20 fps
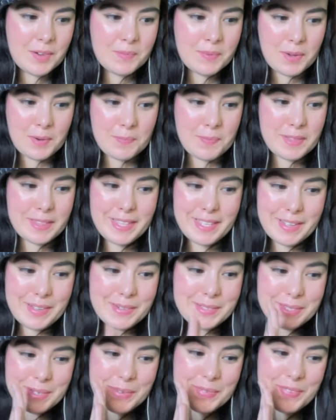safety but they
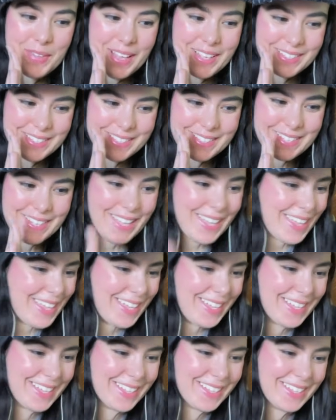go so
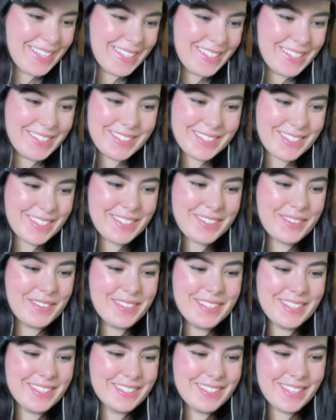fast! They're still
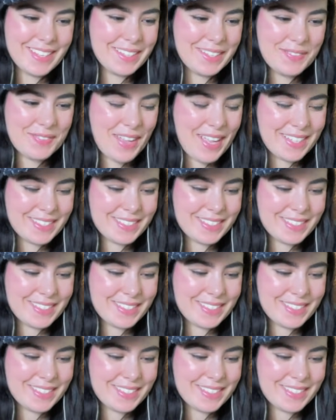going insanely fast.